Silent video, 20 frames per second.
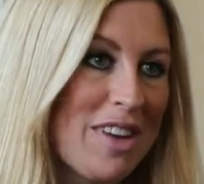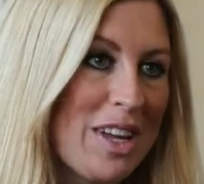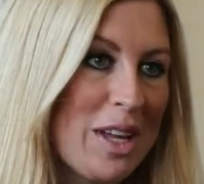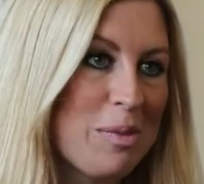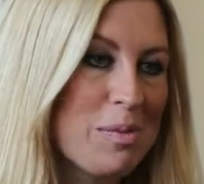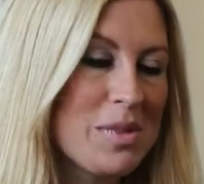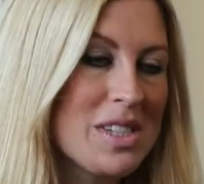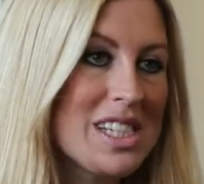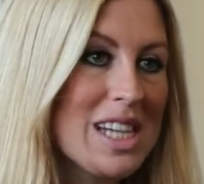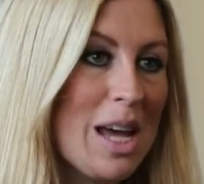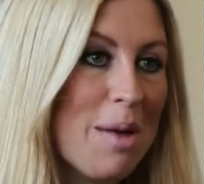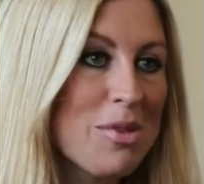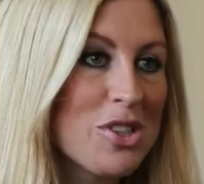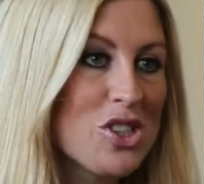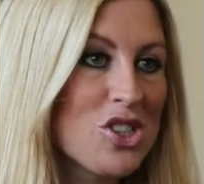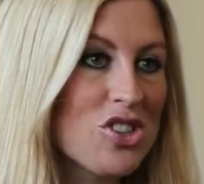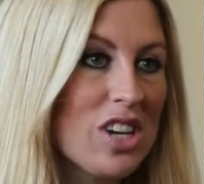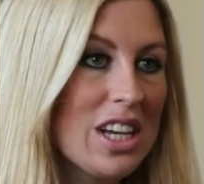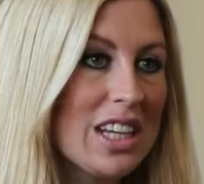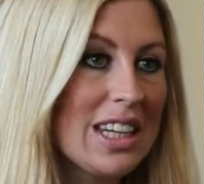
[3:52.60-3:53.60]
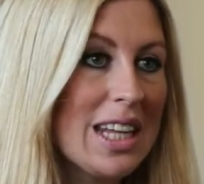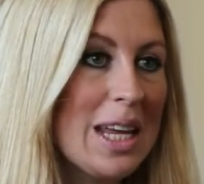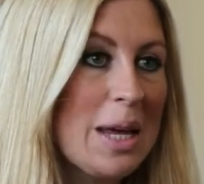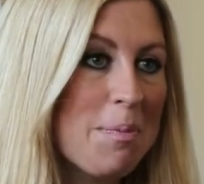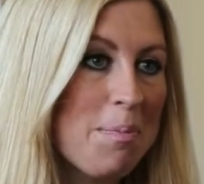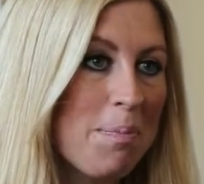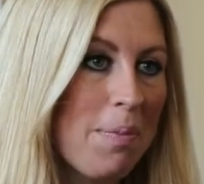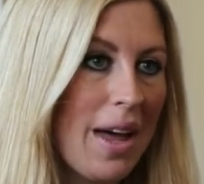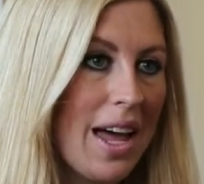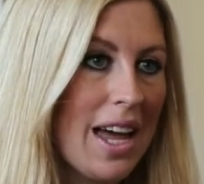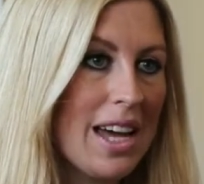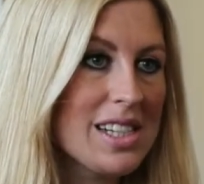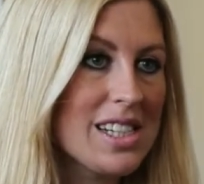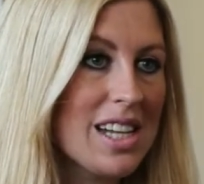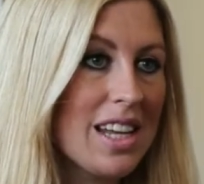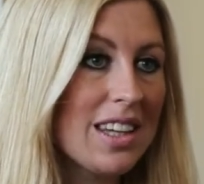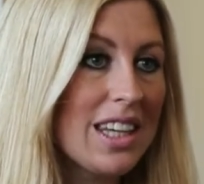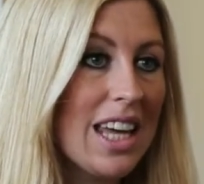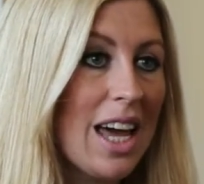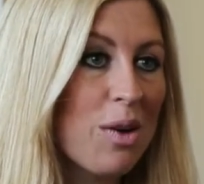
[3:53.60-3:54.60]
films demonstrate the
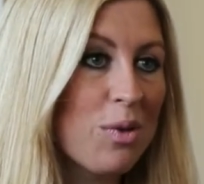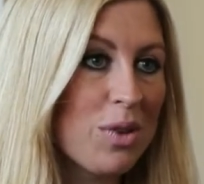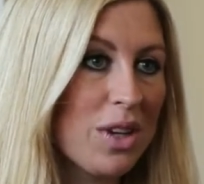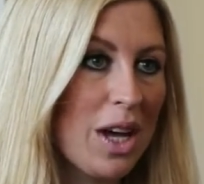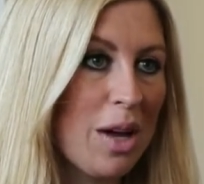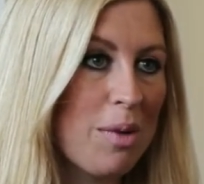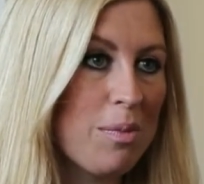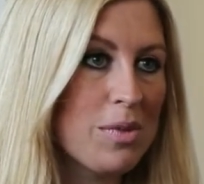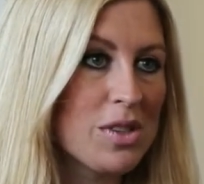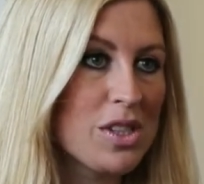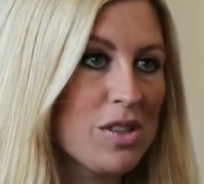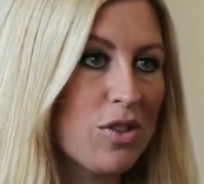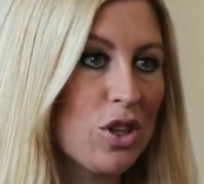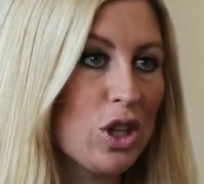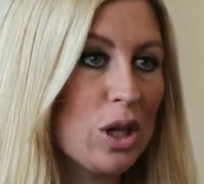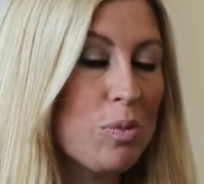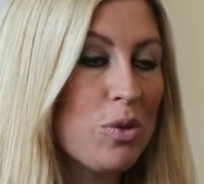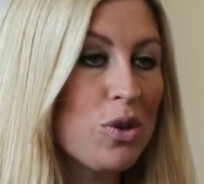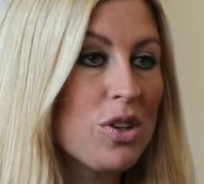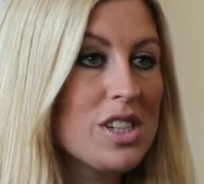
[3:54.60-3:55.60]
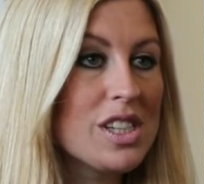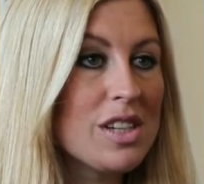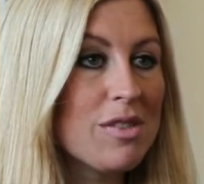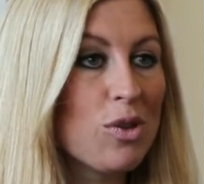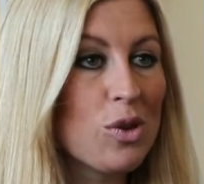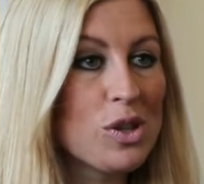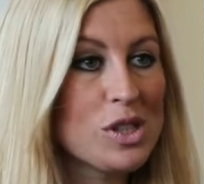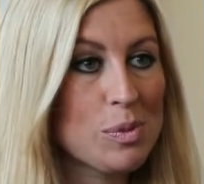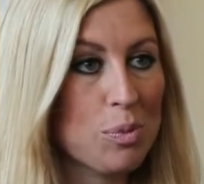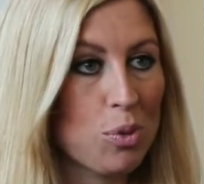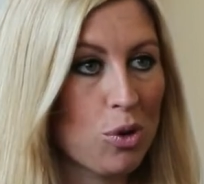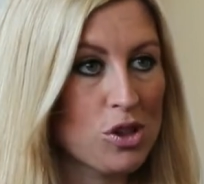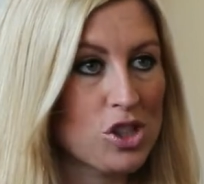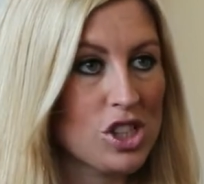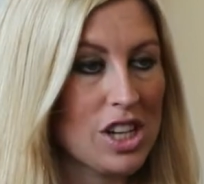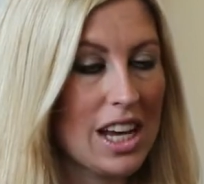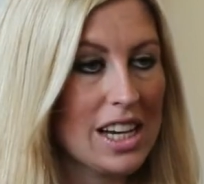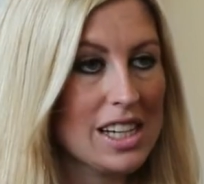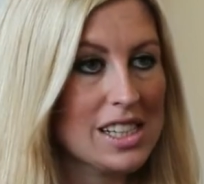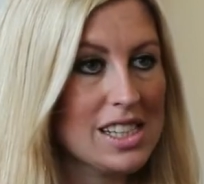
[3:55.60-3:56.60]
impact and the outcomes of the Community Voice
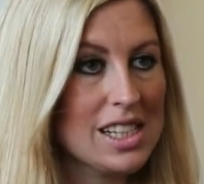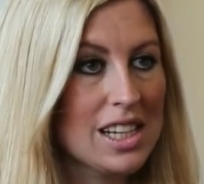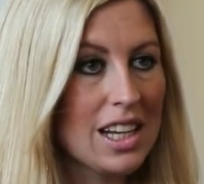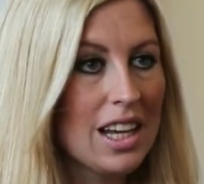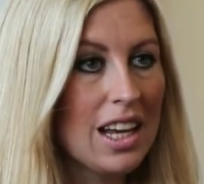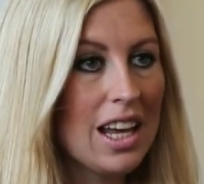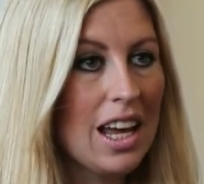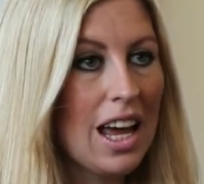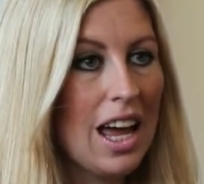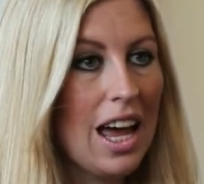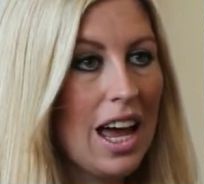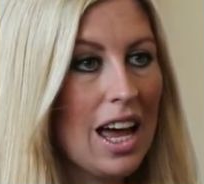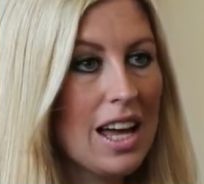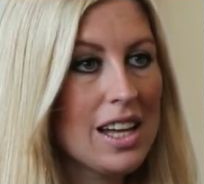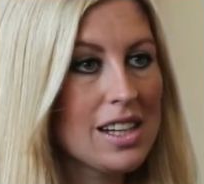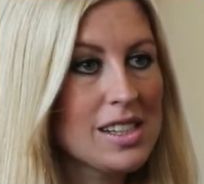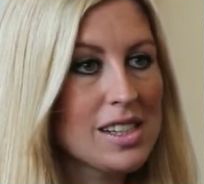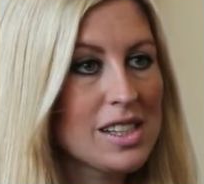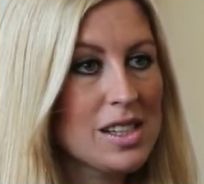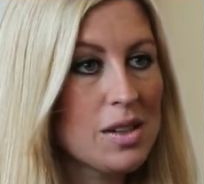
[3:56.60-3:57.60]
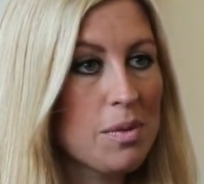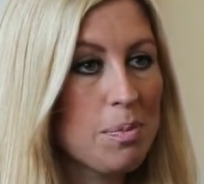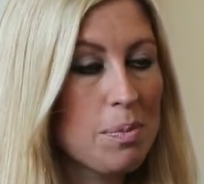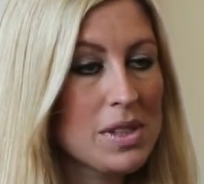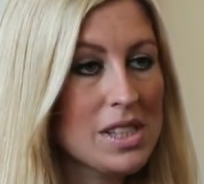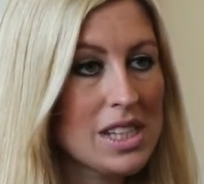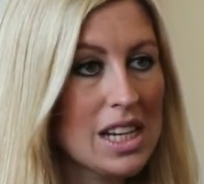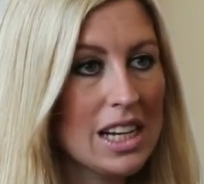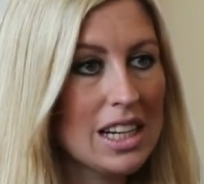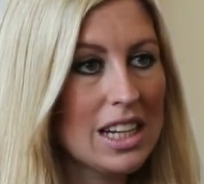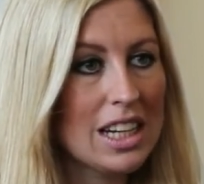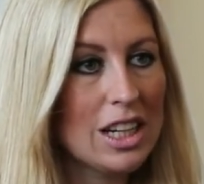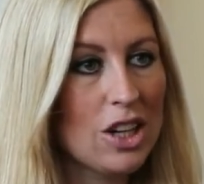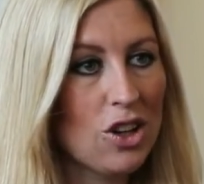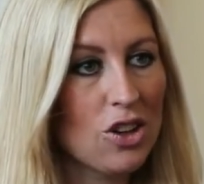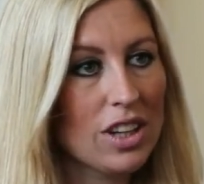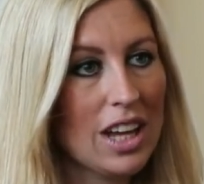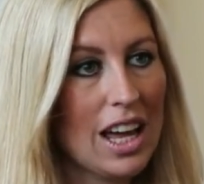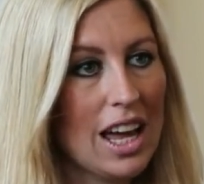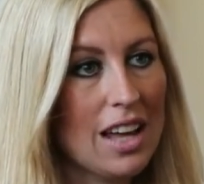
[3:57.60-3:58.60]
project, and particularly
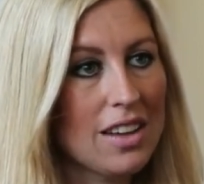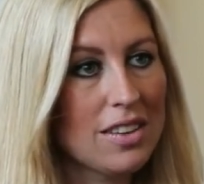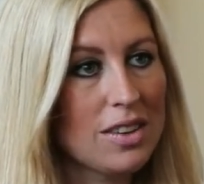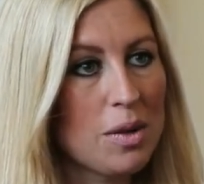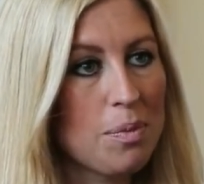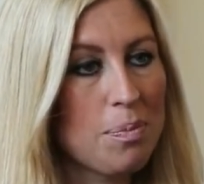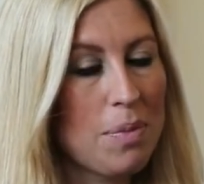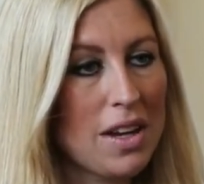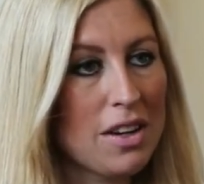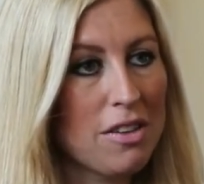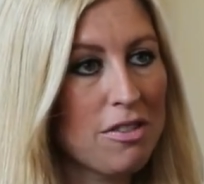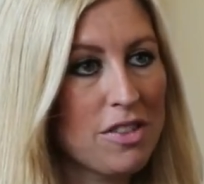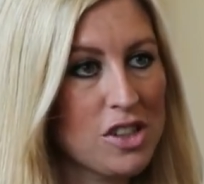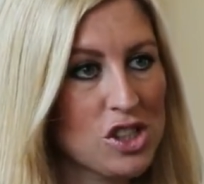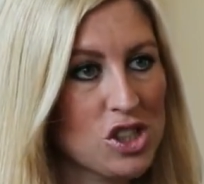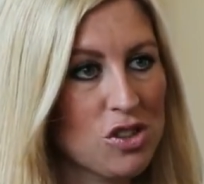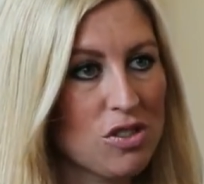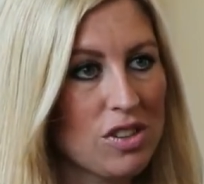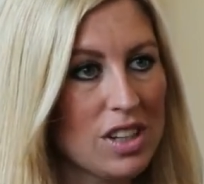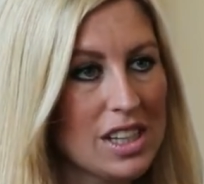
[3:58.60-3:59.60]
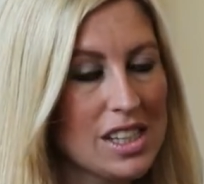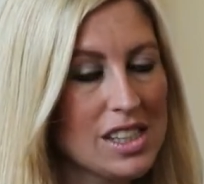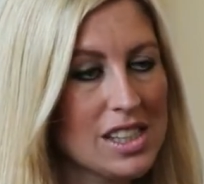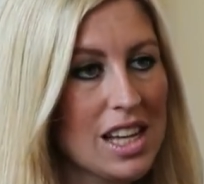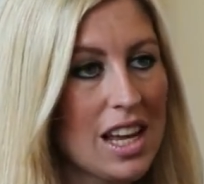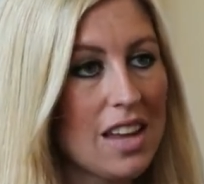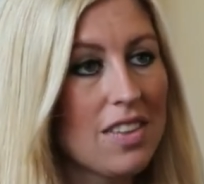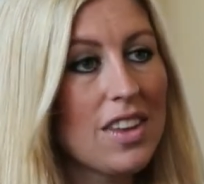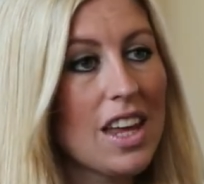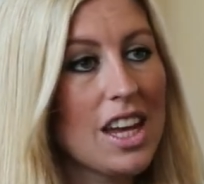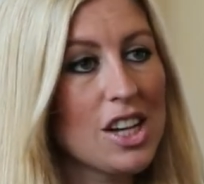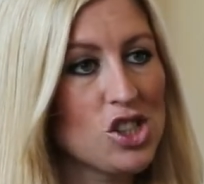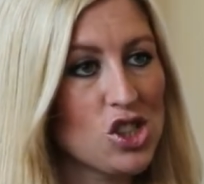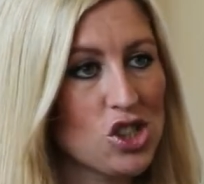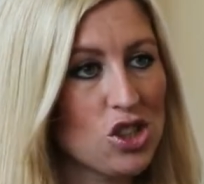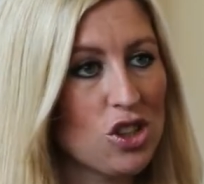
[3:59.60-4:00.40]
look at the beneficiaries and their